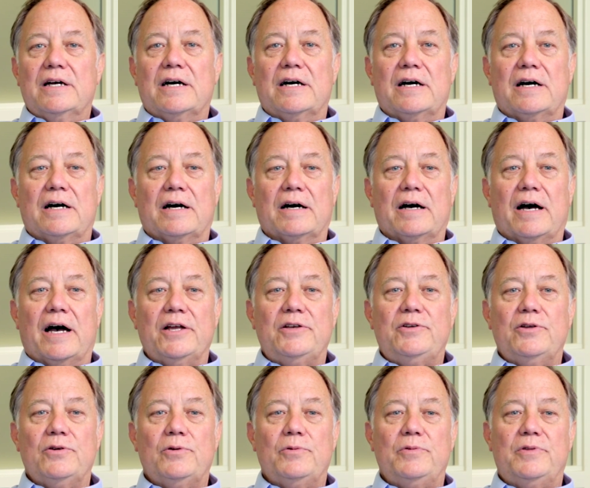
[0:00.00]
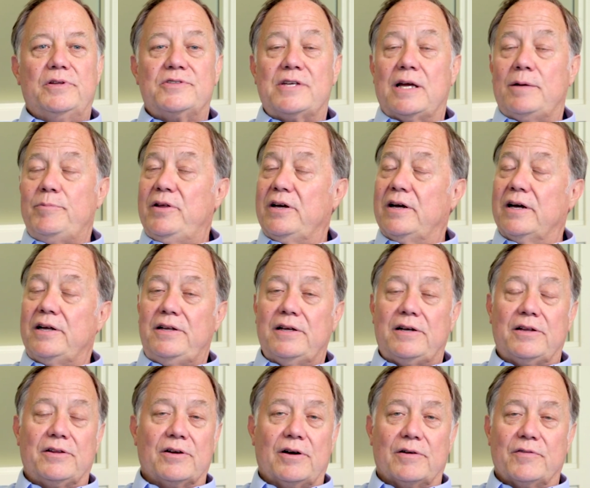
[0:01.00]
I do the same thing I
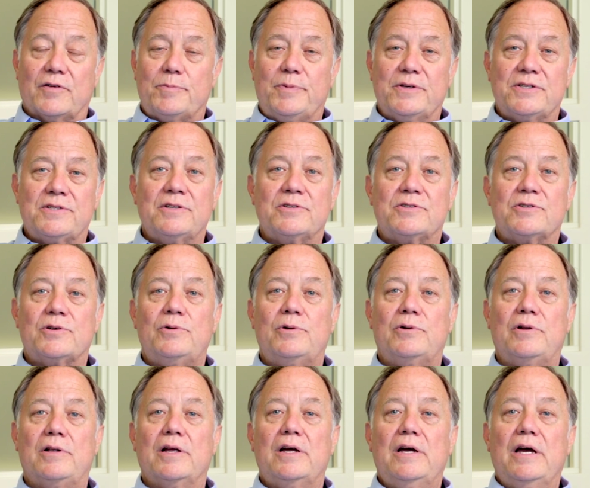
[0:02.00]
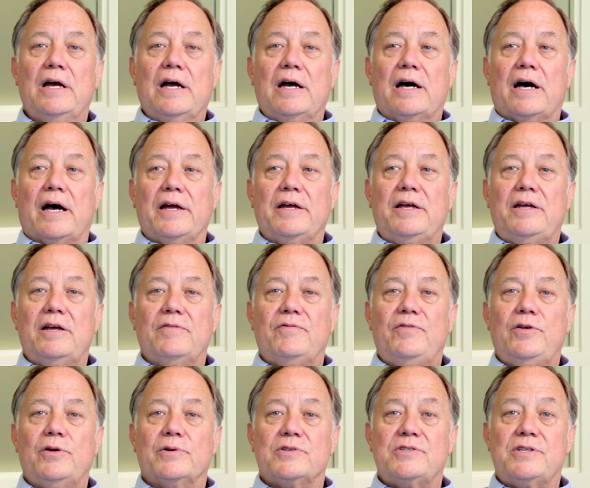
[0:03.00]
did at the Harvard Business School. I
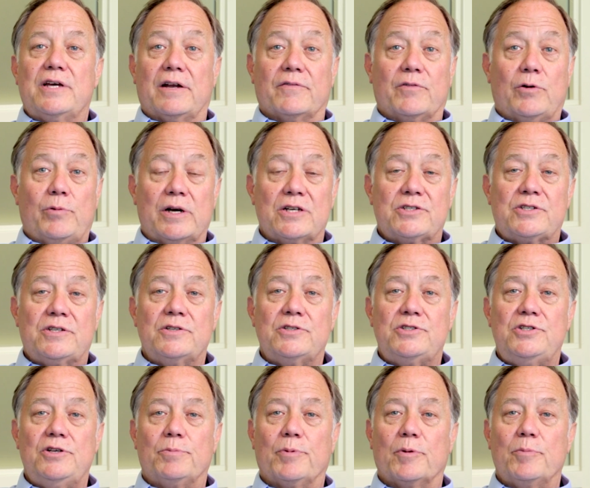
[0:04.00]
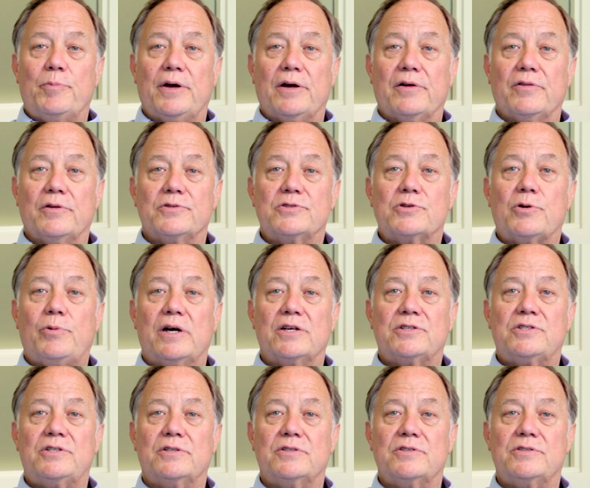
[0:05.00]
give you a set of questions. You prepare those
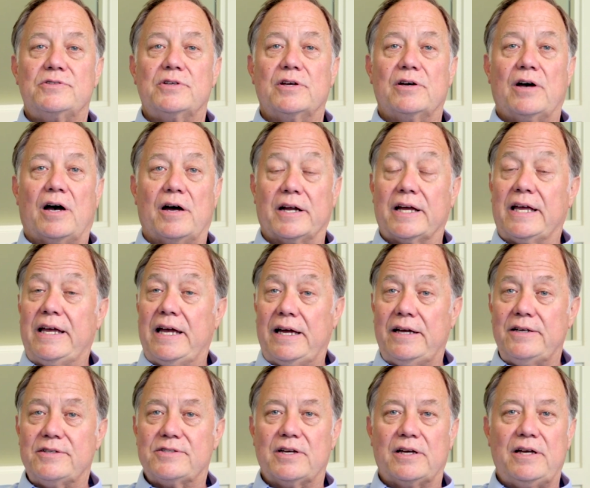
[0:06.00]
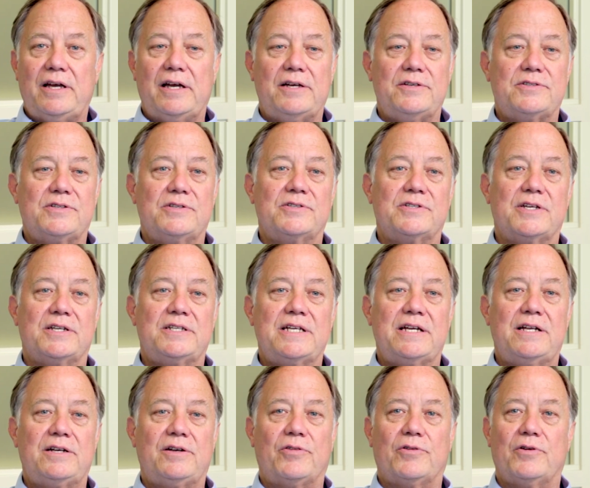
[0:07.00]
questions on a case. A case is a
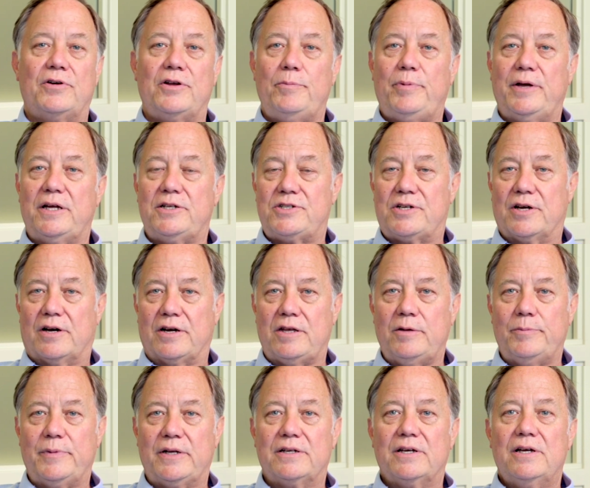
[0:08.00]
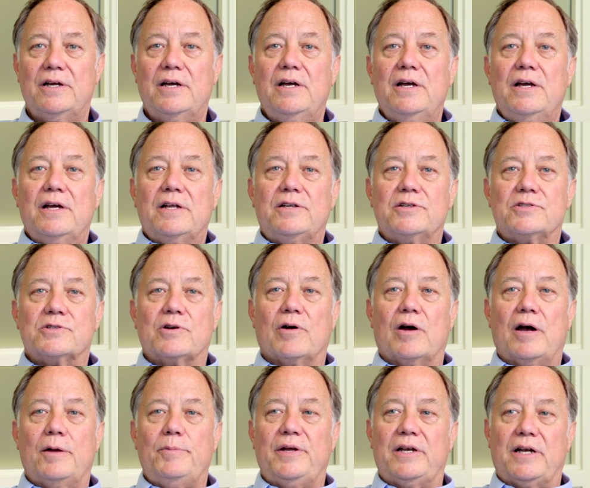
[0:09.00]
10 to 30-page document
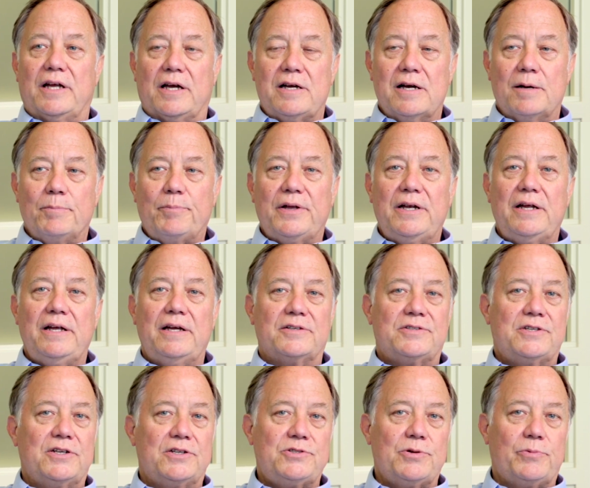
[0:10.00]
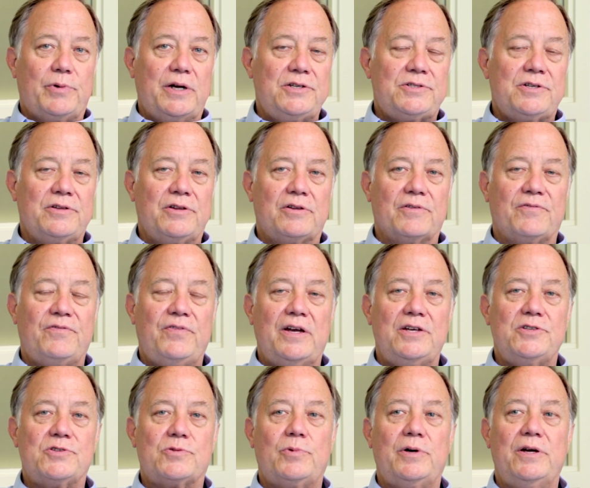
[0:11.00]
describing a company, a situation they're
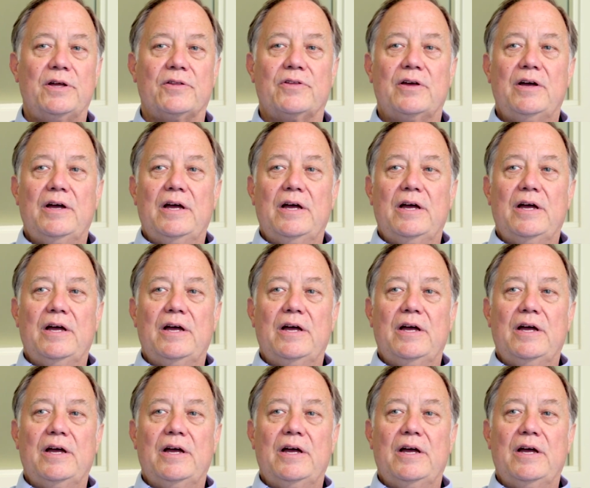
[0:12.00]
faced with,